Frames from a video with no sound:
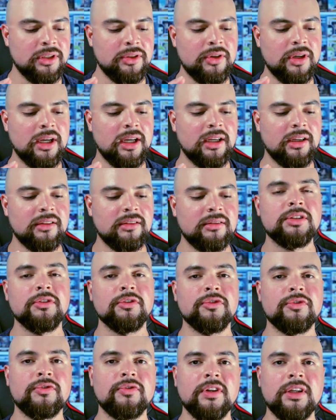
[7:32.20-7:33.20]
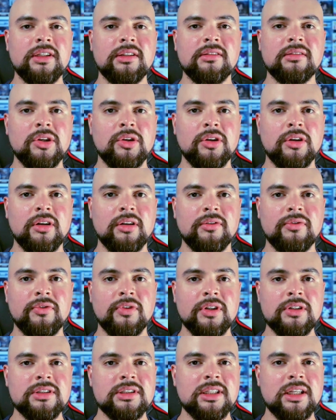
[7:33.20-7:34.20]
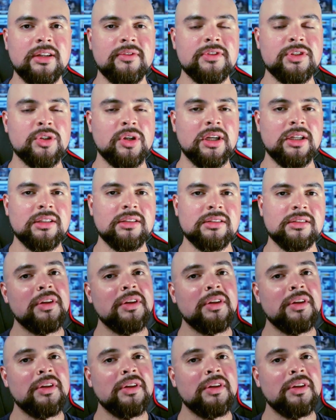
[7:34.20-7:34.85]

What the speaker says: you got to fit your first set of trays.